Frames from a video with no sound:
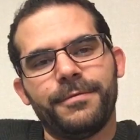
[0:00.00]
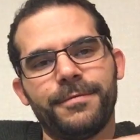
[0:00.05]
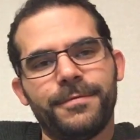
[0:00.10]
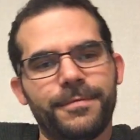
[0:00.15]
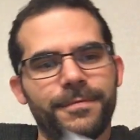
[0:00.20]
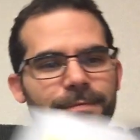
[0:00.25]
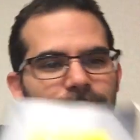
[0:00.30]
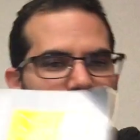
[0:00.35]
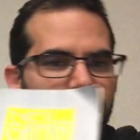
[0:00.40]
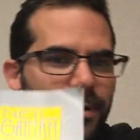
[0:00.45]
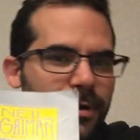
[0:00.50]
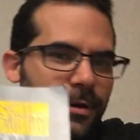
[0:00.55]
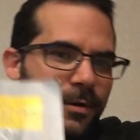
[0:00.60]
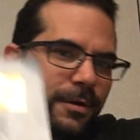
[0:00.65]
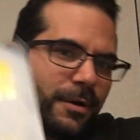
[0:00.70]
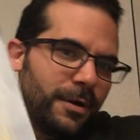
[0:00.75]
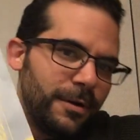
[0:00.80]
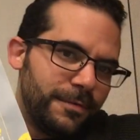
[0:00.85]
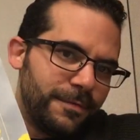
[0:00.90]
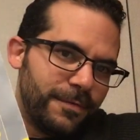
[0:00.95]

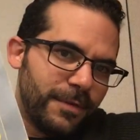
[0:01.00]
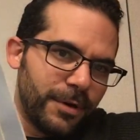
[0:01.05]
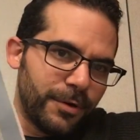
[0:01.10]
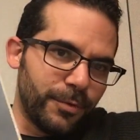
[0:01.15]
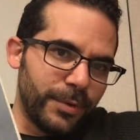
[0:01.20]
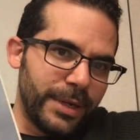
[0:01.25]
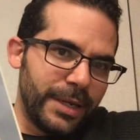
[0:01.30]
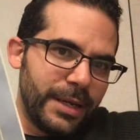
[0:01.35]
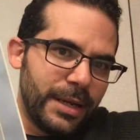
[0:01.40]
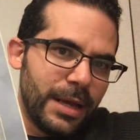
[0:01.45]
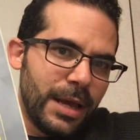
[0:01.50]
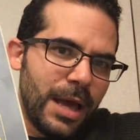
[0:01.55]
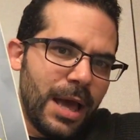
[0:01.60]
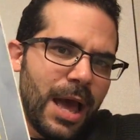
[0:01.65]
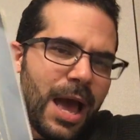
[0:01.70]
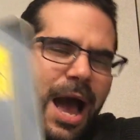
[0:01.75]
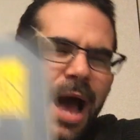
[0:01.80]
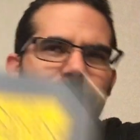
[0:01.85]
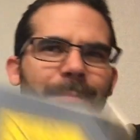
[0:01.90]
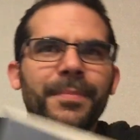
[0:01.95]
a fun read.
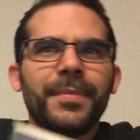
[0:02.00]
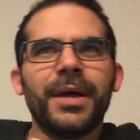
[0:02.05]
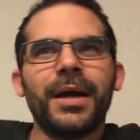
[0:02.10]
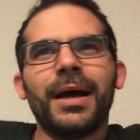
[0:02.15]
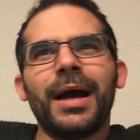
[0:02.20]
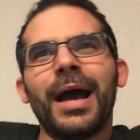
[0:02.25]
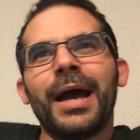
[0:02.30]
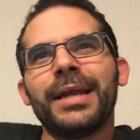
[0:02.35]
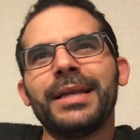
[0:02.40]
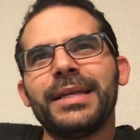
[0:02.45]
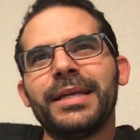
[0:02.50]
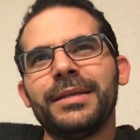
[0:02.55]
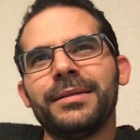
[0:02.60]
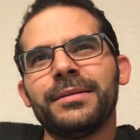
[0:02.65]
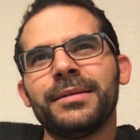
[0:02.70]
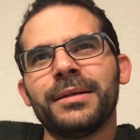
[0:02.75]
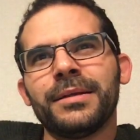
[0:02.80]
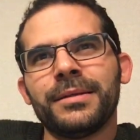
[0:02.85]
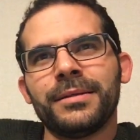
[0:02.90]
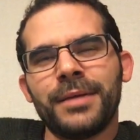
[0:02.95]

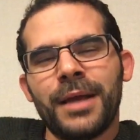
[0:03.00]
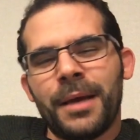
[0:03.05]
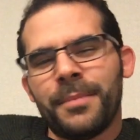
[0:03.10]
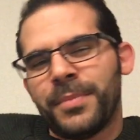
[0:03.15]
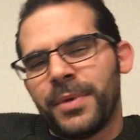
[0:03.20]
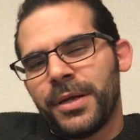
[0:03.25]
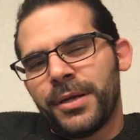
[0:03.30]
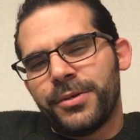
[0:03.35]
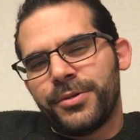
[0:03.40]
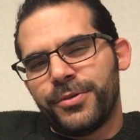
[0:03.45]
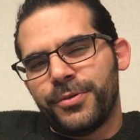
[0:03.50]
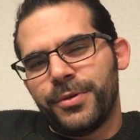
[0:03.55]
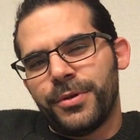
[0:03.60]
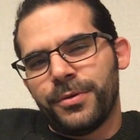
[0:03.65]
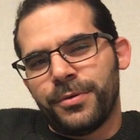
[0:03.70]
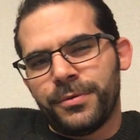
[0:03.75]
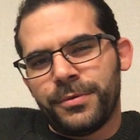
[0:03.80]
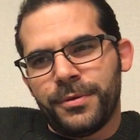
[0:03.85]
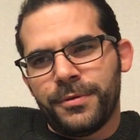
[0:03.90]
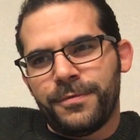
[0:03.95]
I'm gonna do
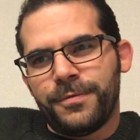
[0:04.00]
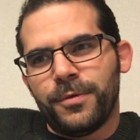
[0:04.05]
the